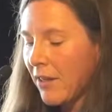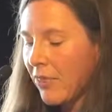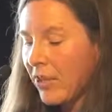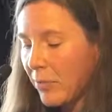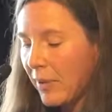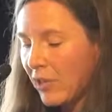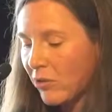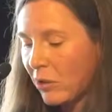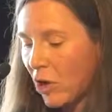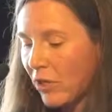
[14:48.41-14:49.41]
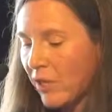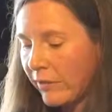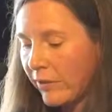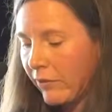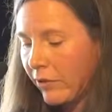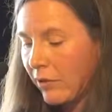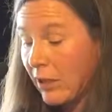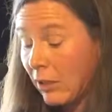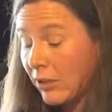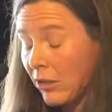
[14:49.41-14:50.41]
They speak to uneven
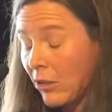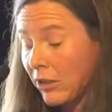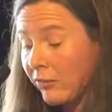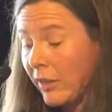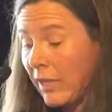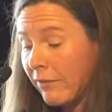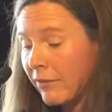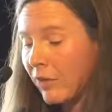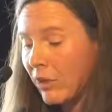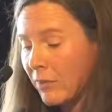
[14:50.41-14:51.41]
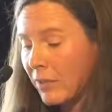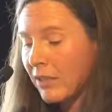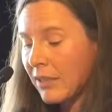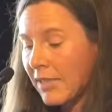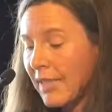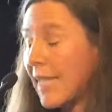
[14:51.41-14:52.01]
vulnerabilities